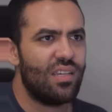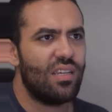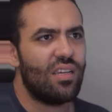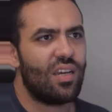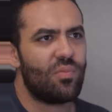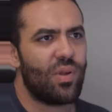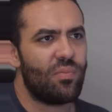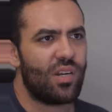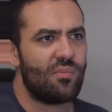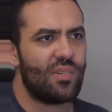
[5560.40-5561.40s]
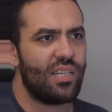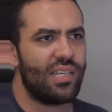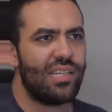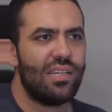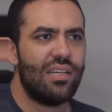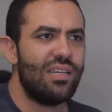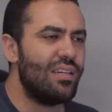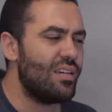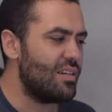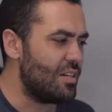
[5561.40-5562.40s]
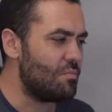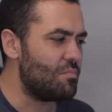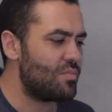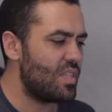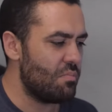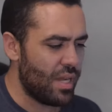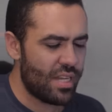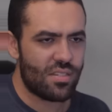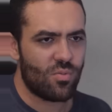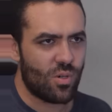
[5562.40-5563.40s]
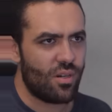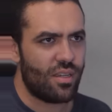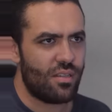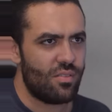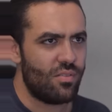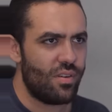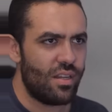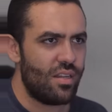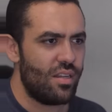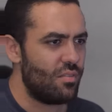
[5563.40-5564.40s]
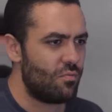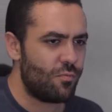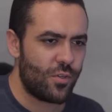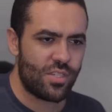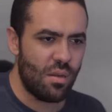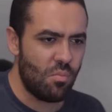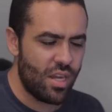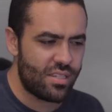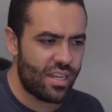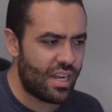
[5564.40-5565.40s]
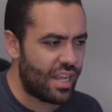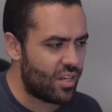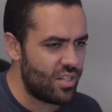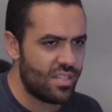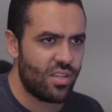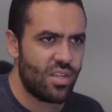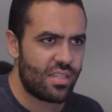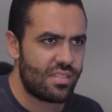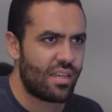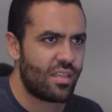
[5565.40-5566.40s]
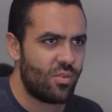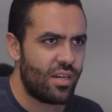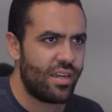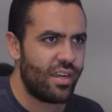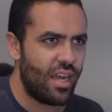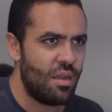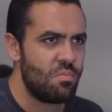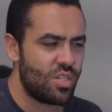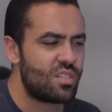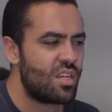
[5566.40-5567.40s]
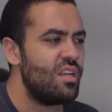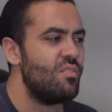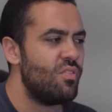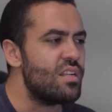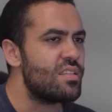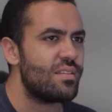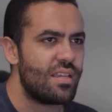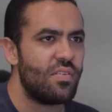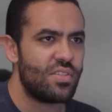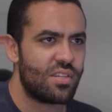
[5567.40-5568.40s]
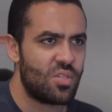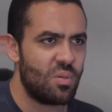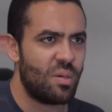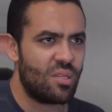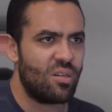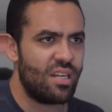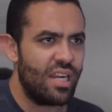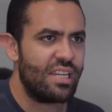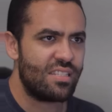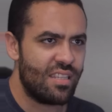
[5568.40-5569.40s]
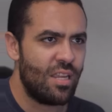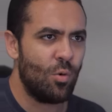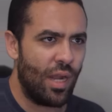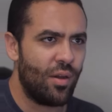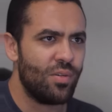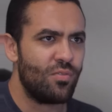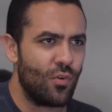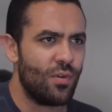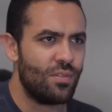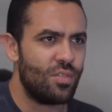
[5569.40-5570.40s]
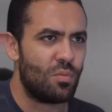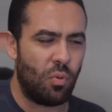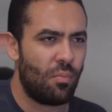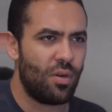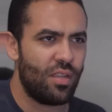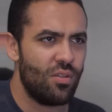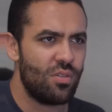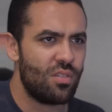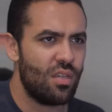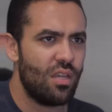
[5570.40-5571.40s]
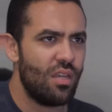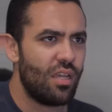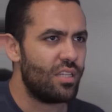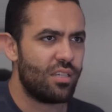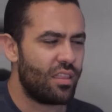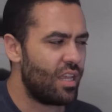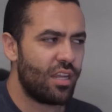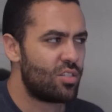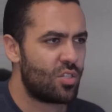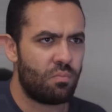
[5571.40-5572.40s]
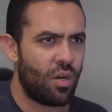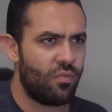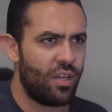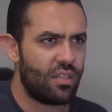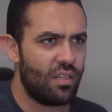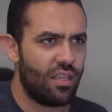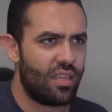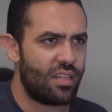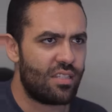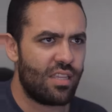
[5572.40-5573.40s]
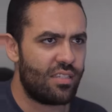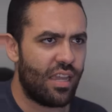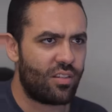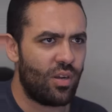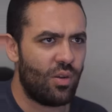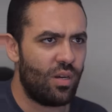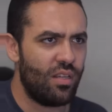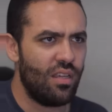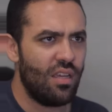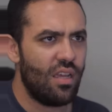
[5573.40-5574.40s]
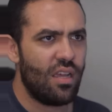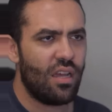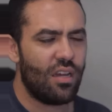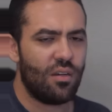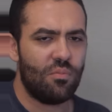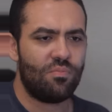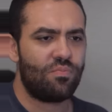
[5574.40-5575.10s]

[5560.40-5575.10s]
on my property um the best were in for some reason and i couldn't tell you exactly why i'm just convinced that 762 by 39 is the round for just property really nice. use it's i think it's just perfect i think it's the exact right one um